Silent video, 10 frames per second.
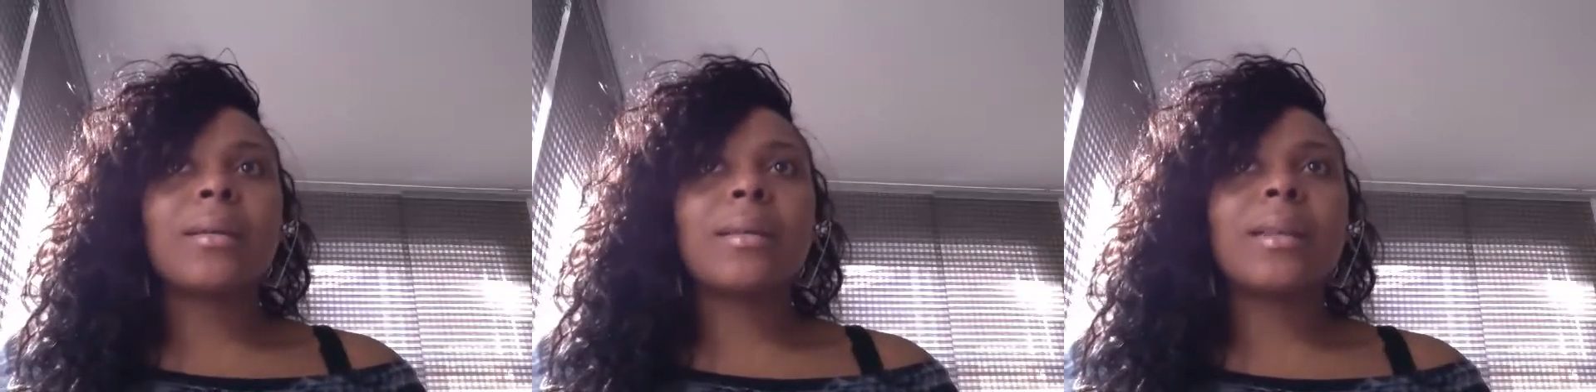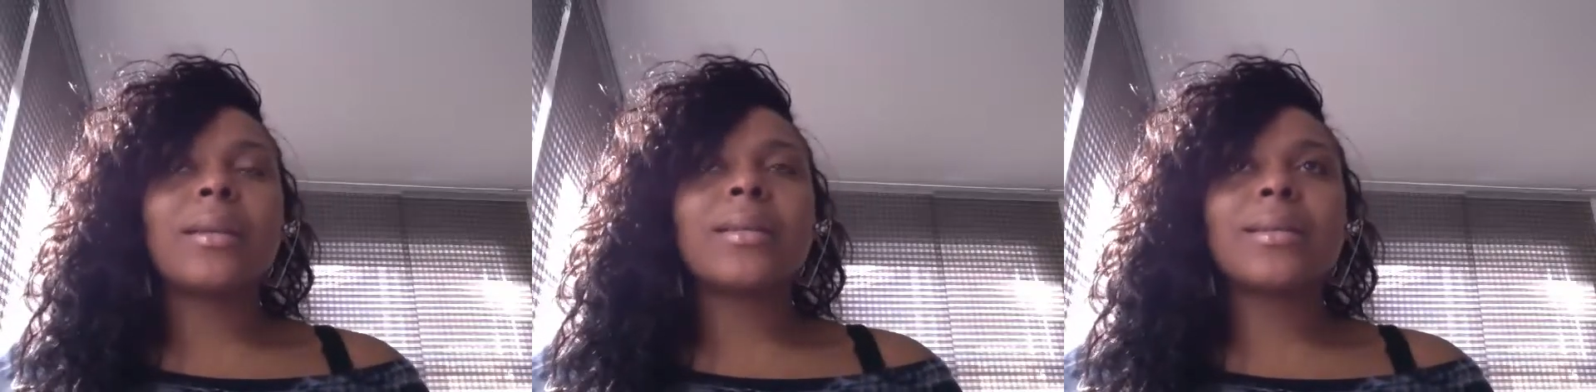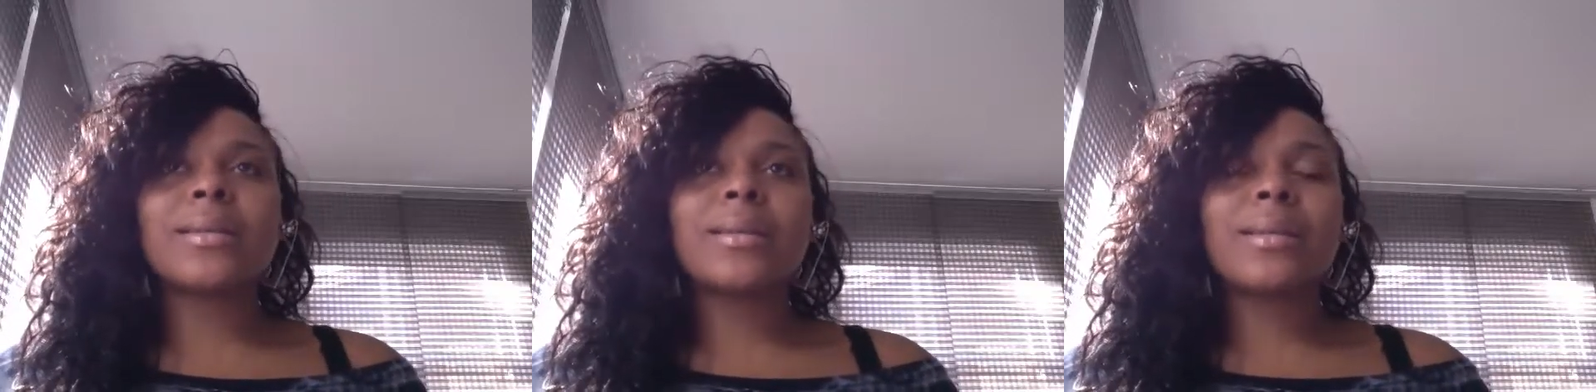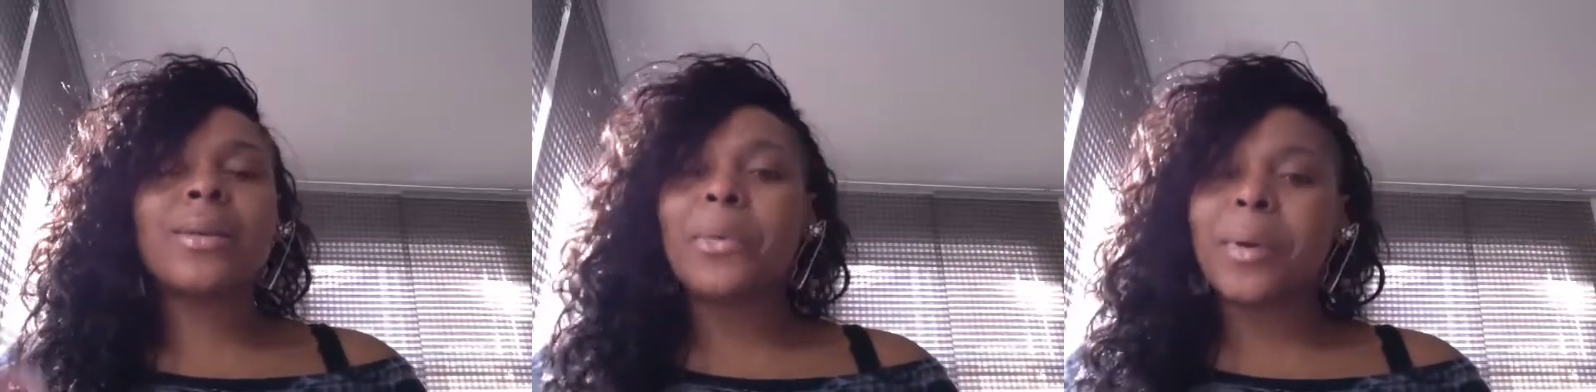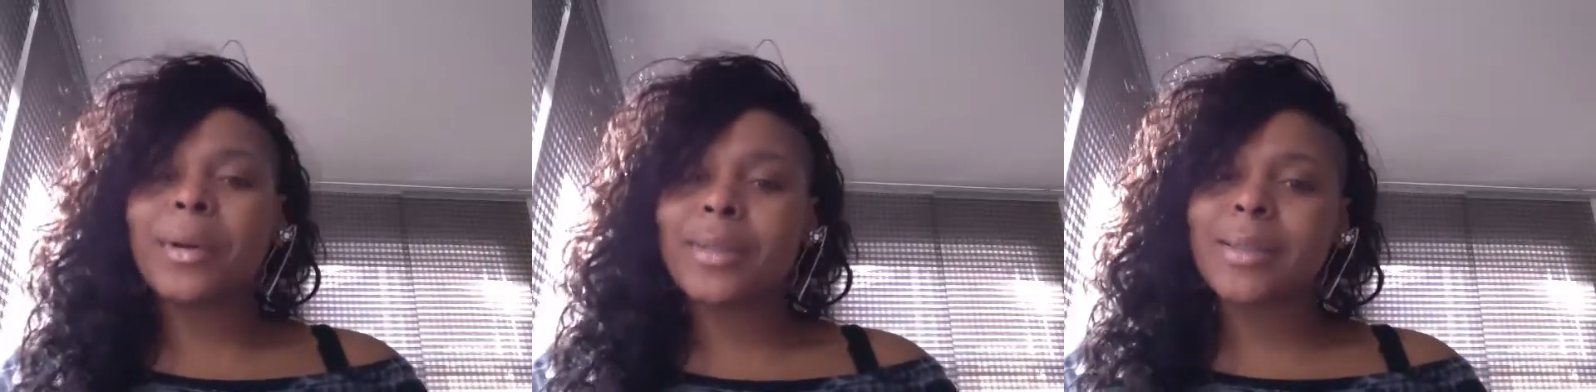this new
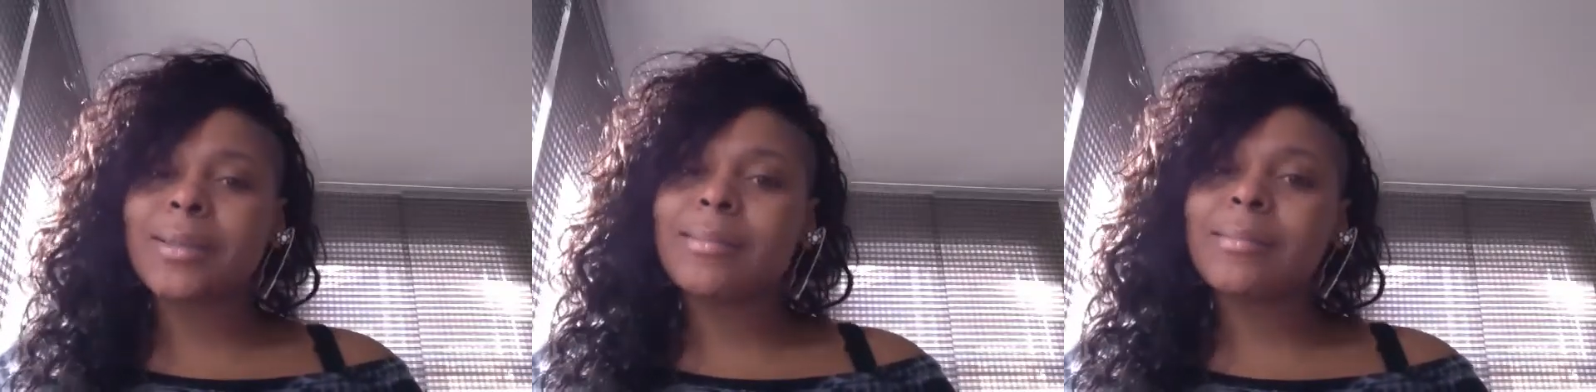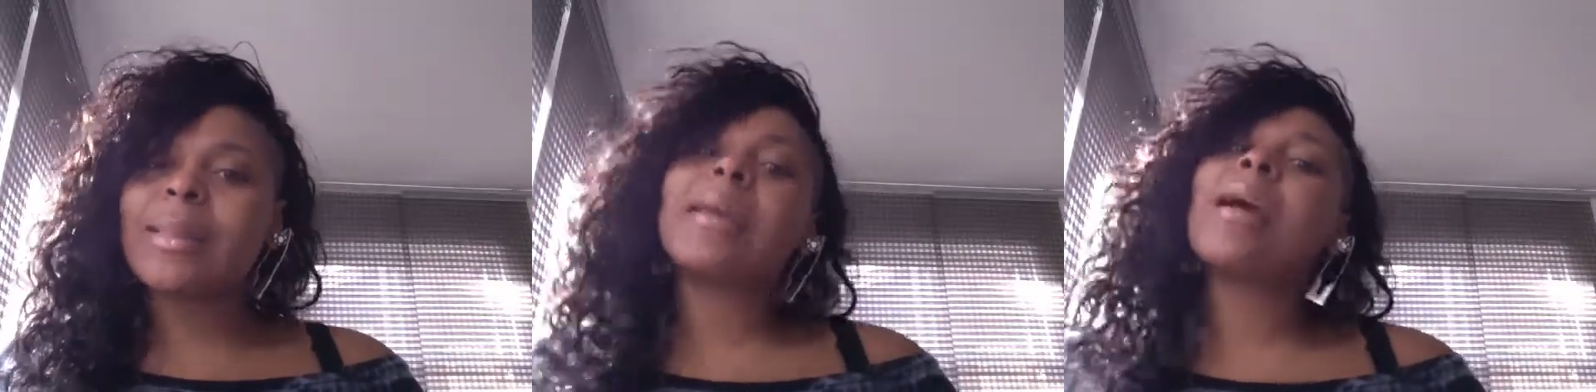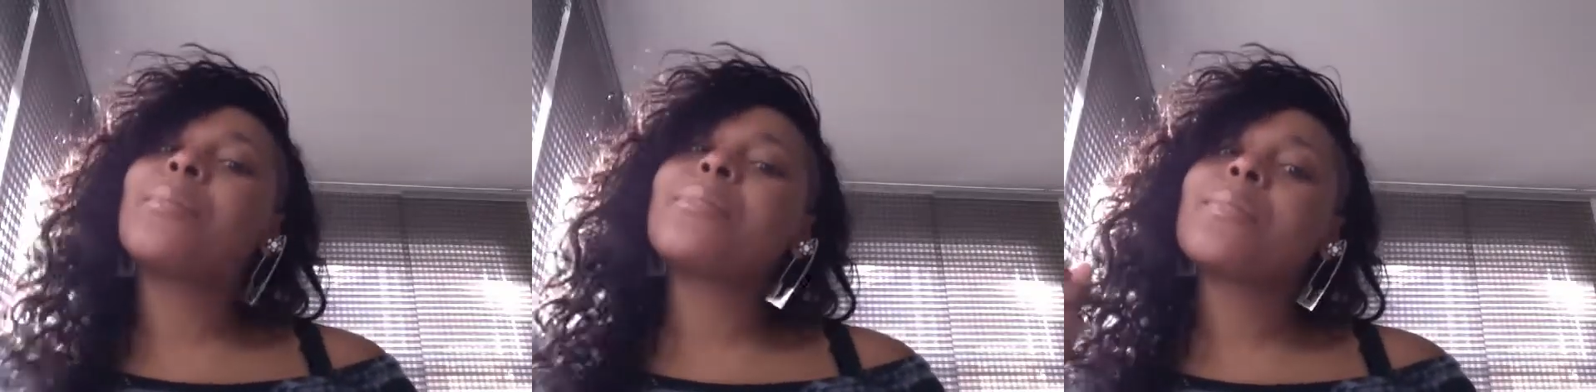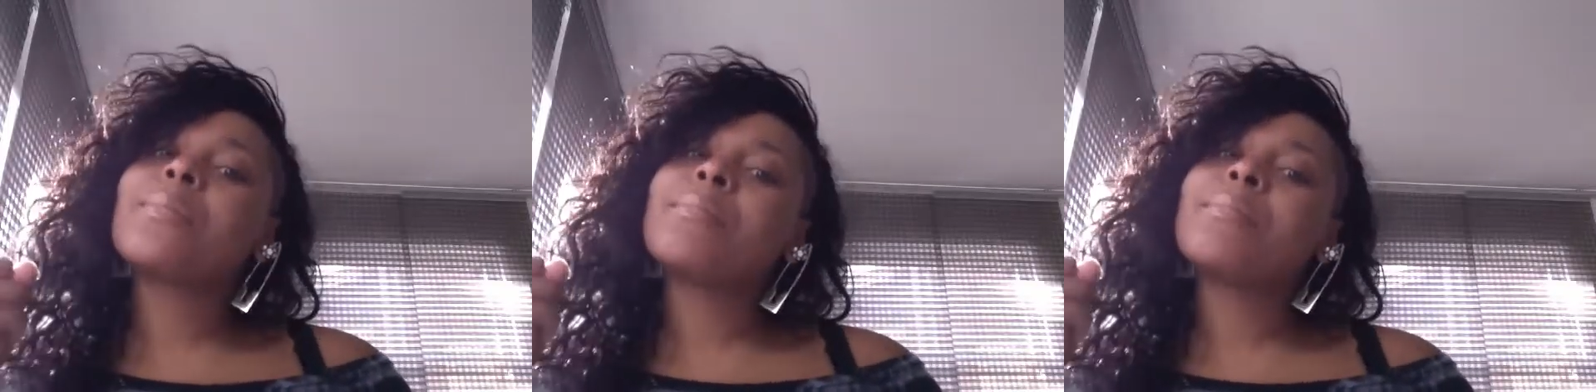person that I'm